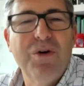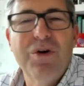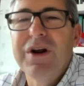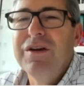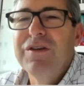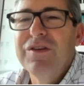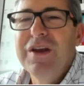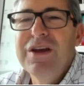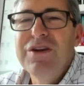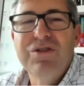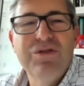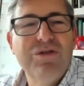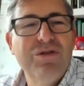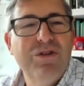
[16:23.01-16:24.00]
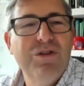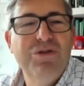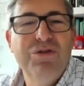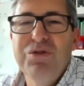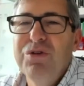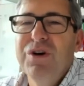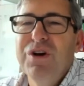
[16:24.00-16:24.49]
organizations
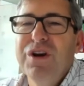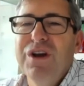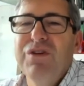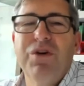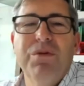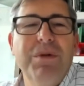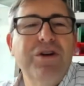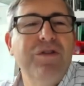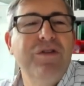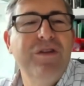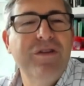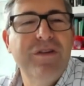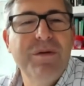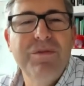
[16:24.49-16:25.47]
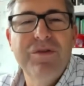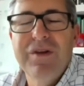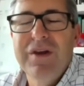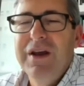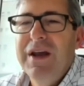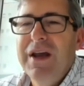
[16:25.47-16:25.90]
to information systems